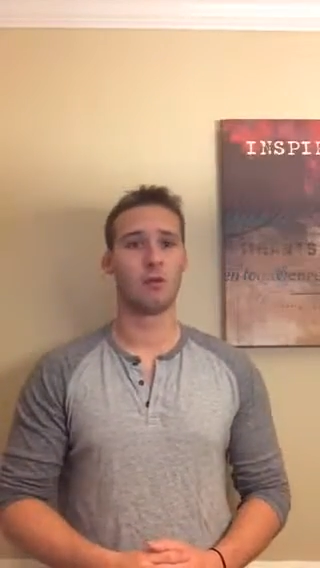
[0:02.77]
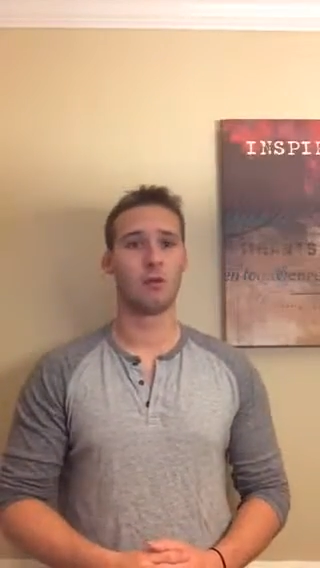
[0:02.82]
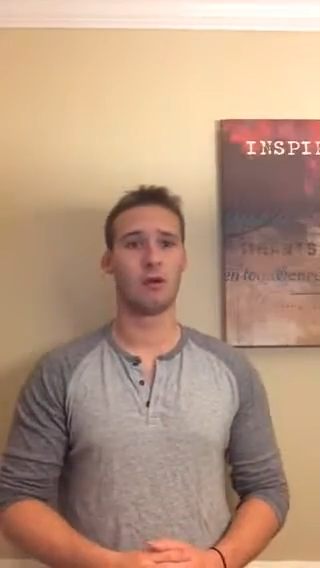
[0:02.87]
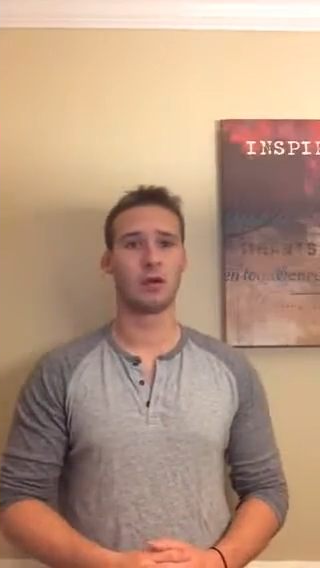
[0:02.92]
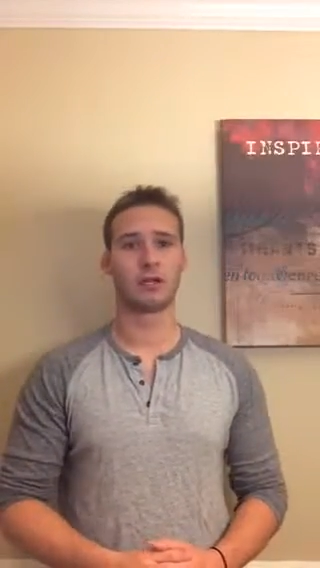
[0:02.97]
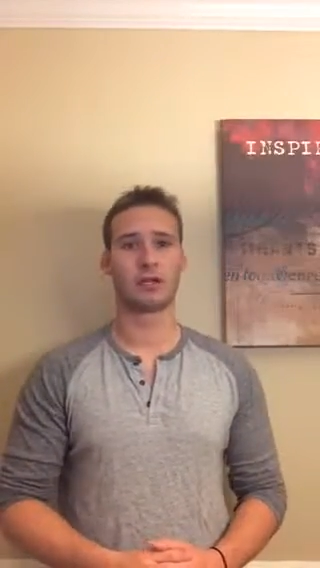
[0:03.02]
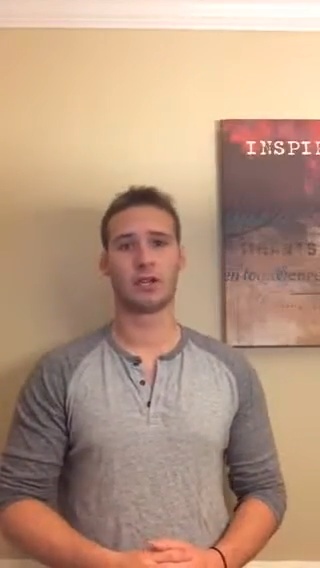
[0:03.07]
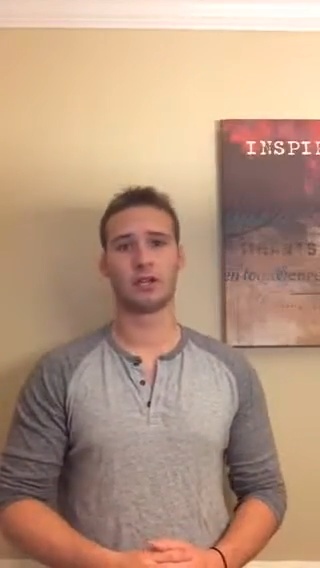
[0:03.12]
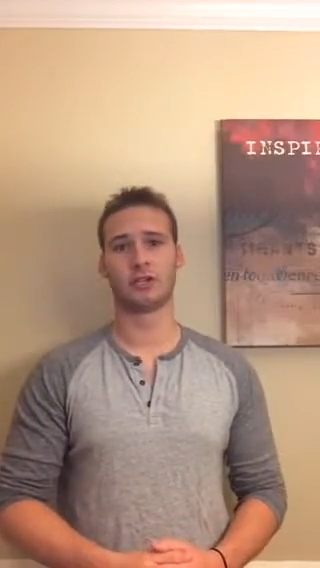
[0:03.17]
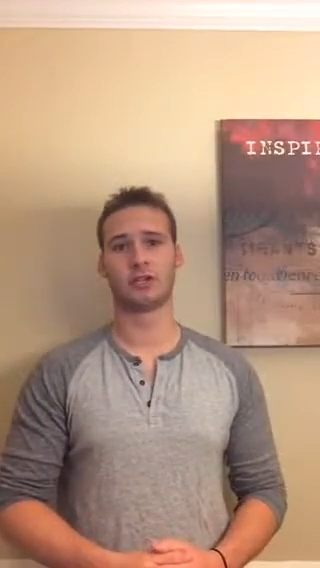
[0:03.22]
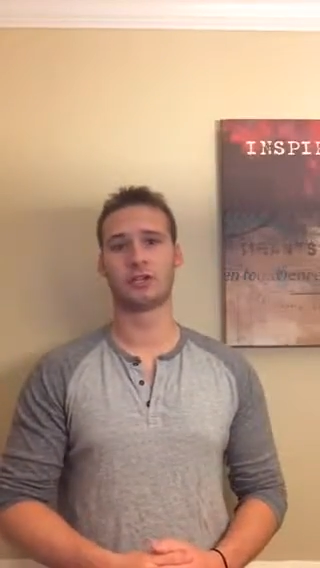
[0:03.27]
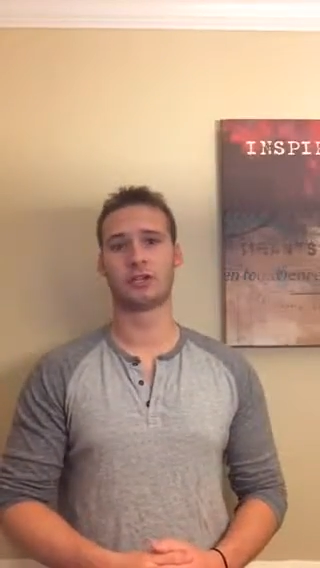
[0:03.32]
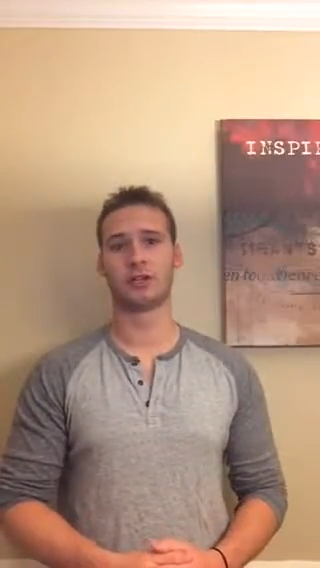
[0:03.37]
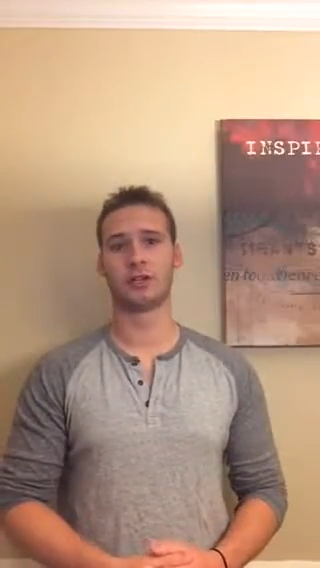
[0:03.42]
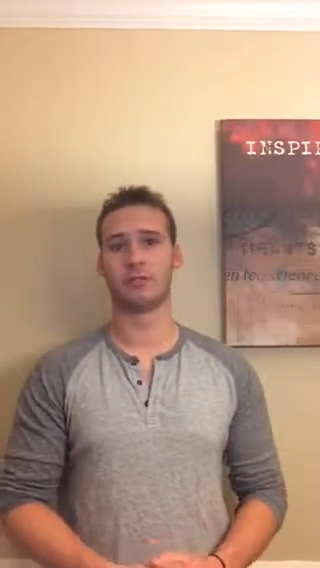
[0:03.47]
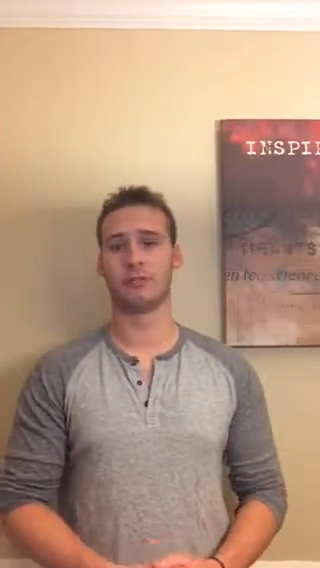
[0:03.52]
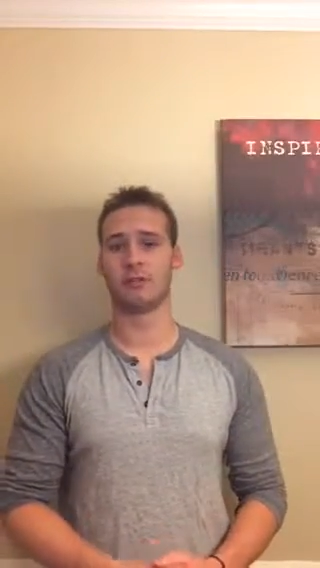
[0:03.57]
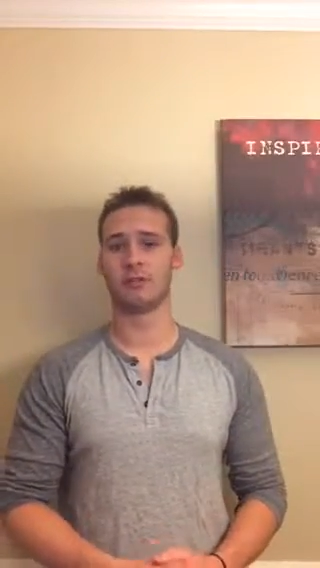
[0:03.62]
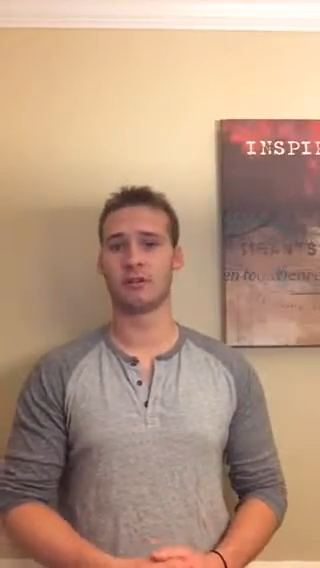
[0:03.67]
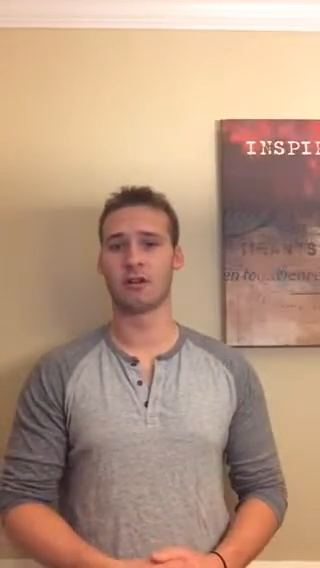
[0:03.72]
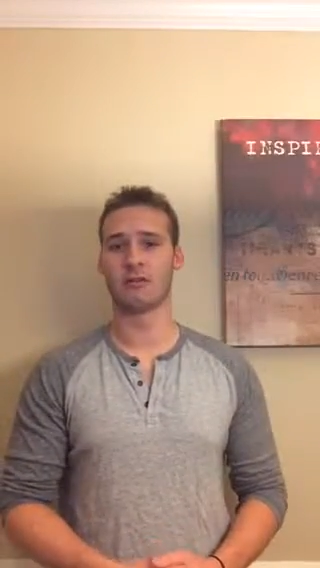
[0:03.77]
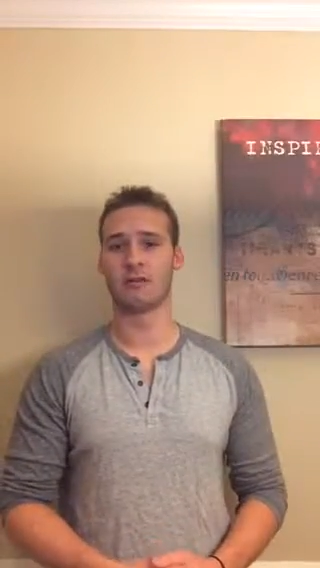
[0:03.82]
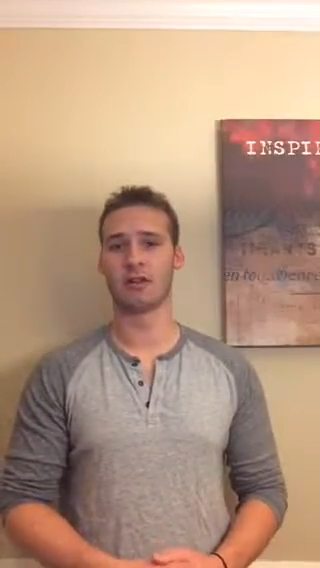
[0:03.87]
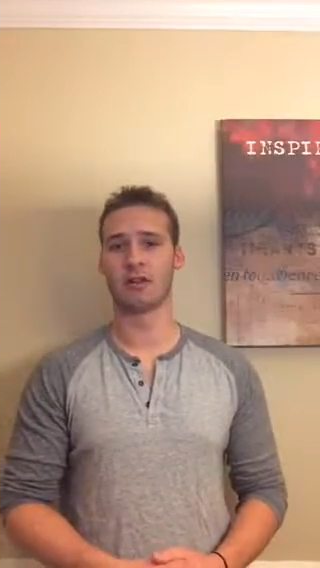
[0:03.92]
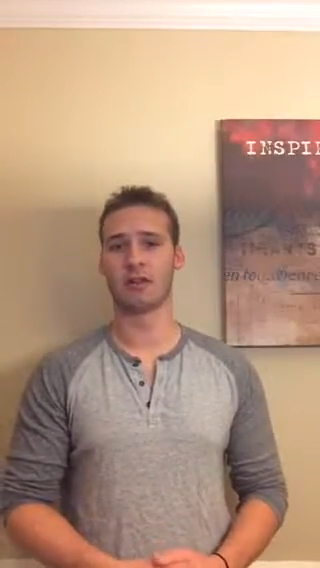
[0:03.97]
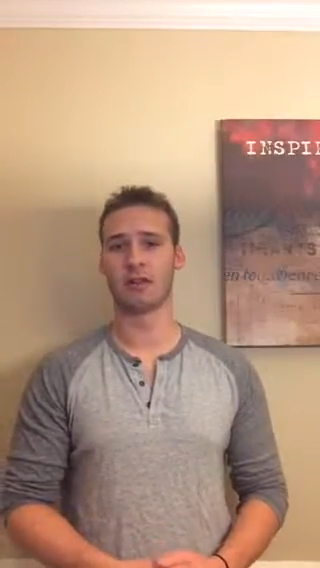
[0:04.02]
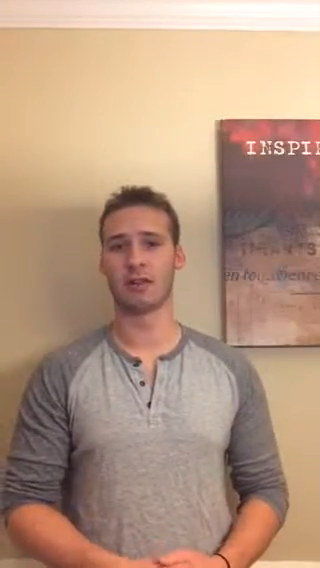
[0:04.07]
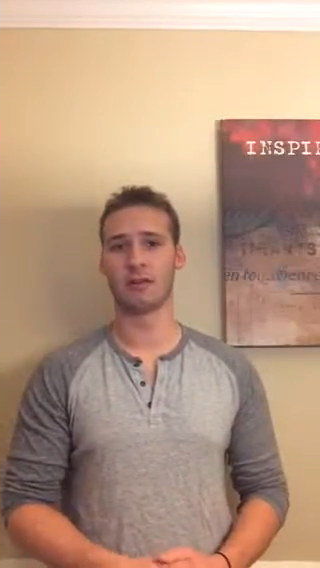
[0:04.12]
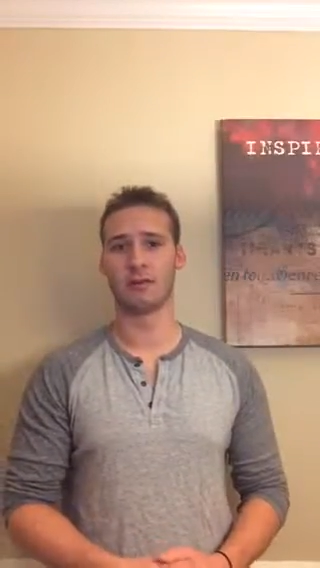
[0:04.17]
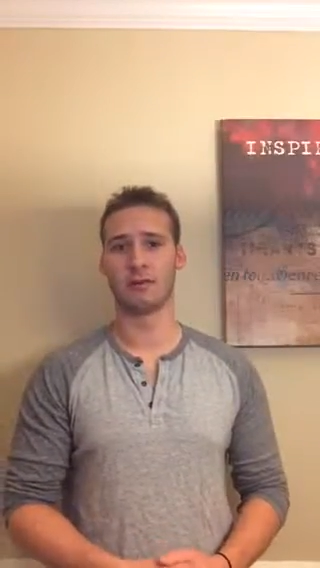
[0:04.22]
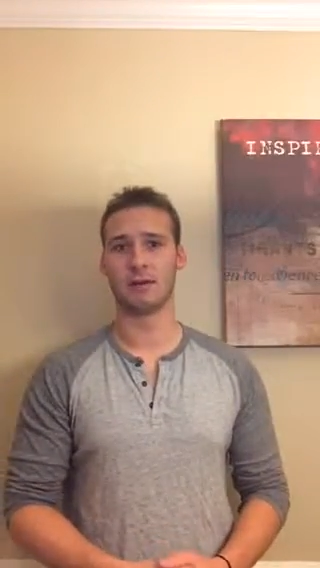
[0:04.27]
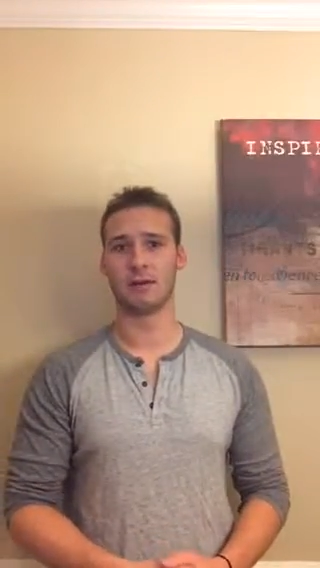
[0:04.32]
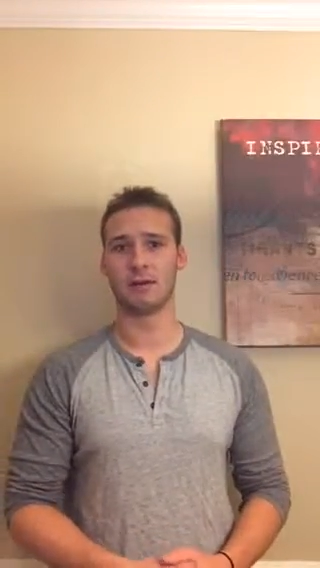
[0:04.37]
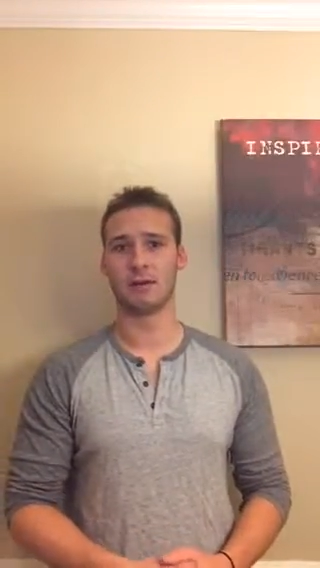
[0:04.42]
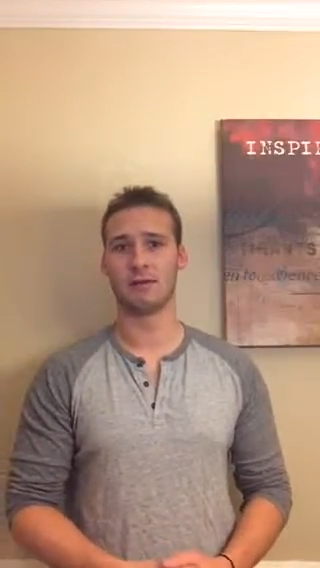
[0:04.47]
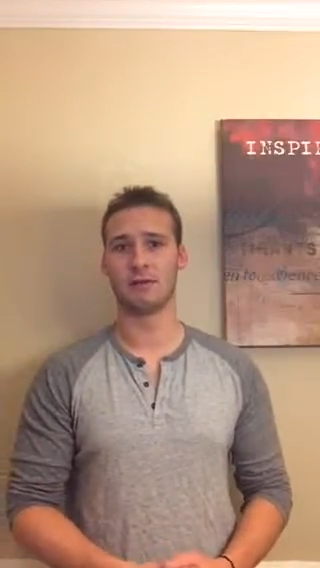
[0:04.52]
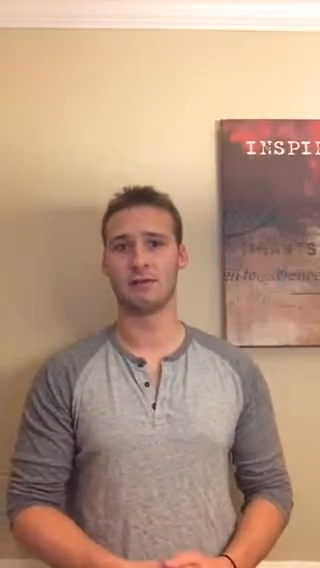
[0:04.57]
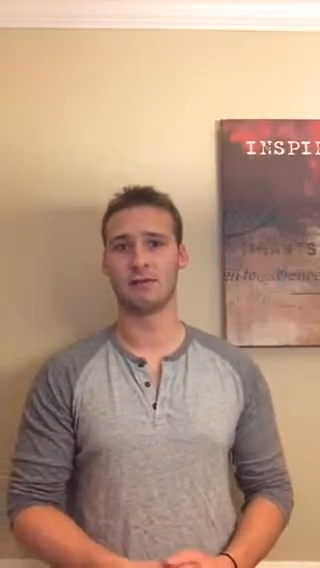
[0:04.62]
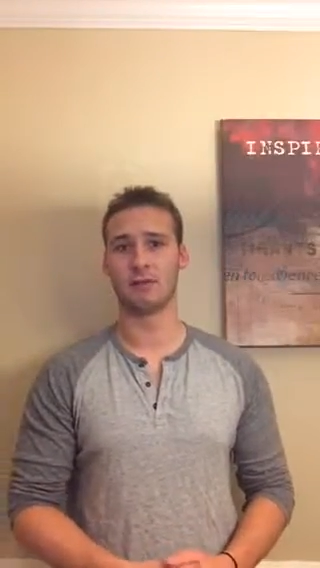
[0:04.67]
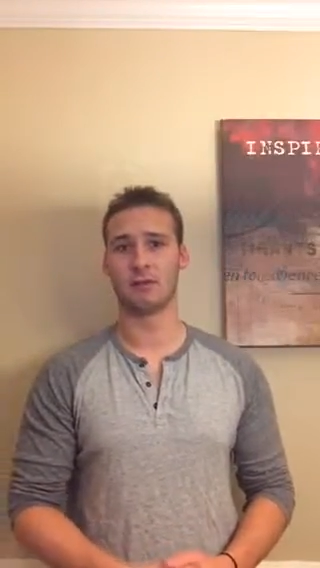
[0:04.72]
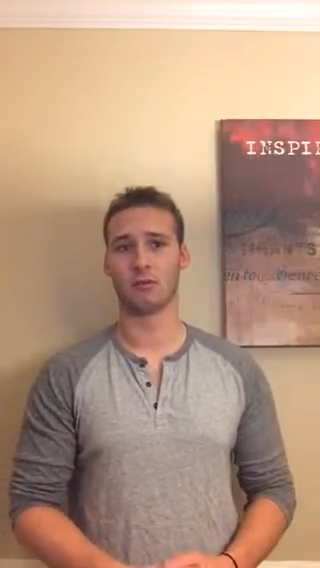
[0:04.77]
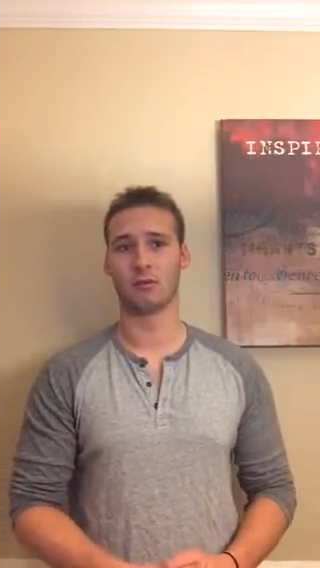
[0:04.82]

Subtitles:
What country can preserve its liberties if